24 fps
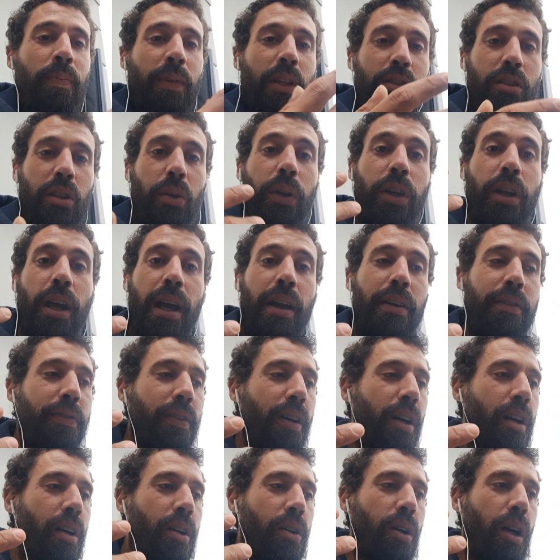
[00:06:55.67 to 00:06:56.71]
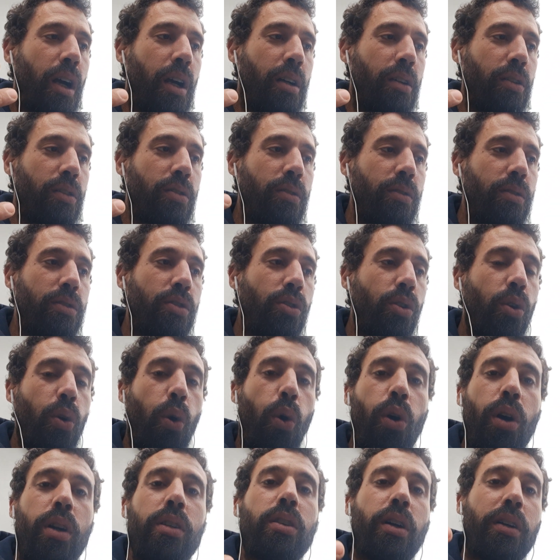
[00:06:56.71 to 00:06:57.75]
So we gotta have our
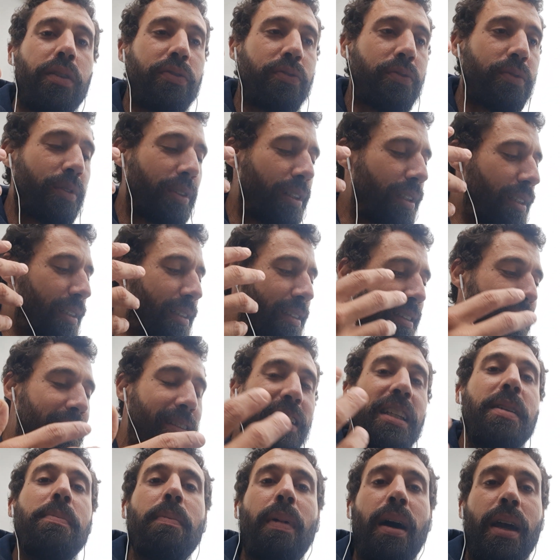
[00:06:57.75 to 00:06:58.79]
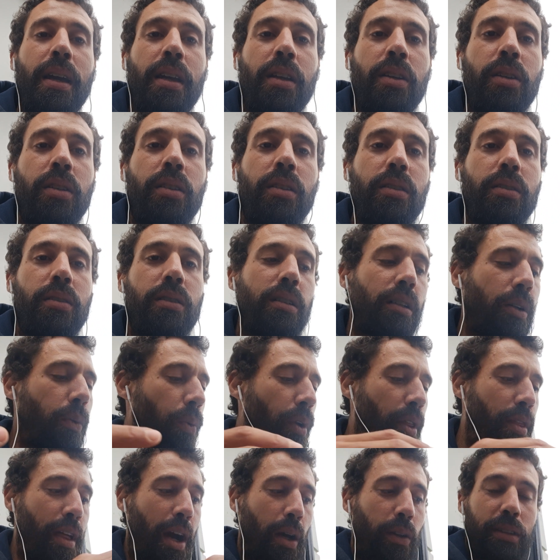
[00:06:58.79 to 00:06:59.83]
chord, our C minor
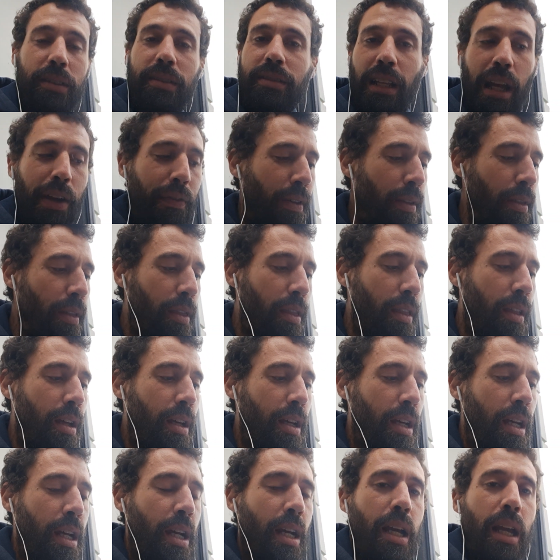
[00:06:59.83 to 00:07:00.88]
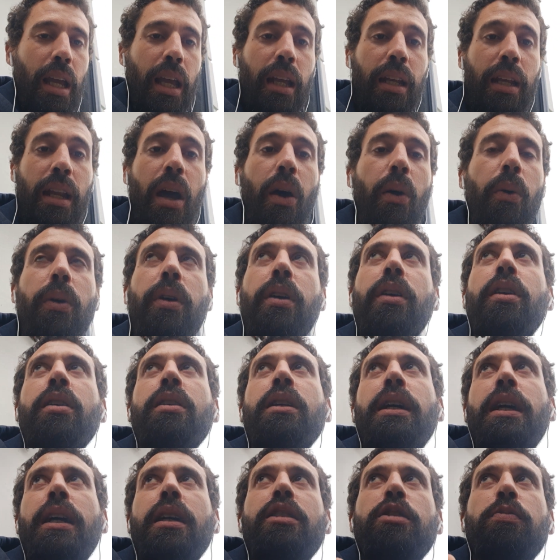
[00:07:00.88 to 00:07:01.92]
without a seventh. And now we're
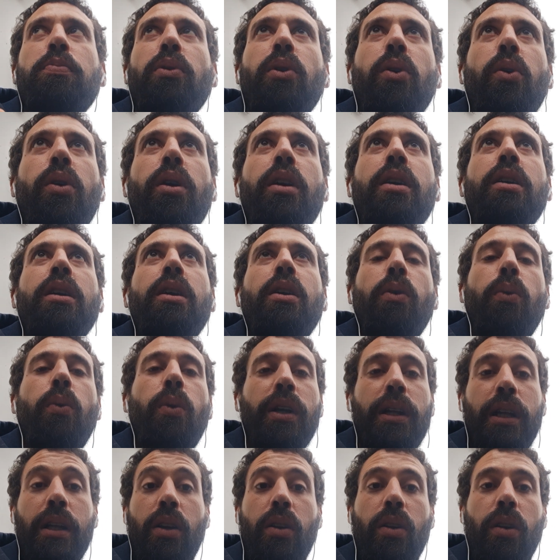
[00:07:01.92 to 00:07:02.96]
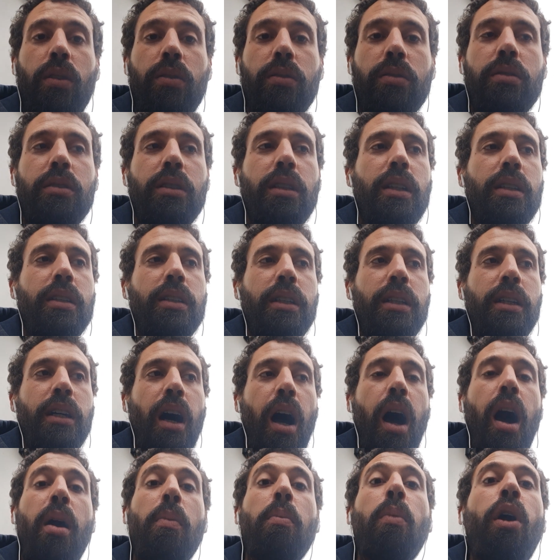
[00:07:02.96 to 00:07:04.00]
gonna explore what I call the
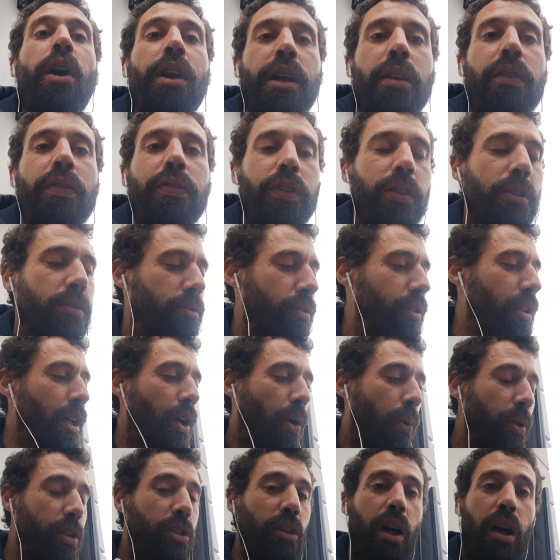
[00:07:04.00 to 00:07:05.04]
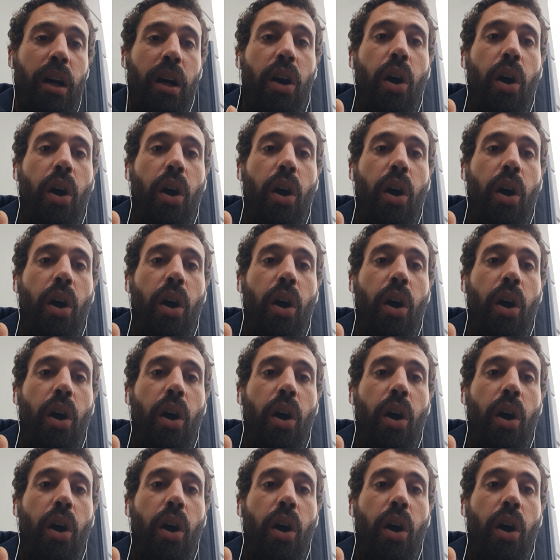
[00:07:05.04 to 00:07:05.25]
harmonic field, which are